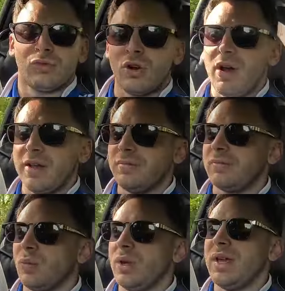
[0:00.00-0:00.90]
Right,
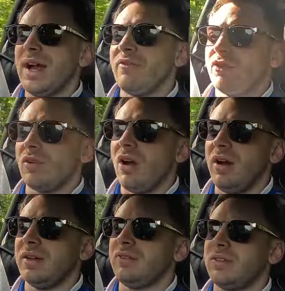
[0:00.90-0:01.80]
we have
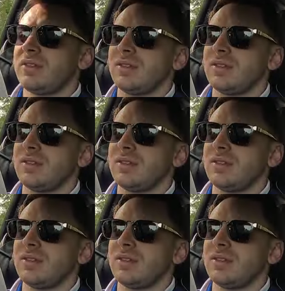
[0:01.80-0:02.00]
arrived.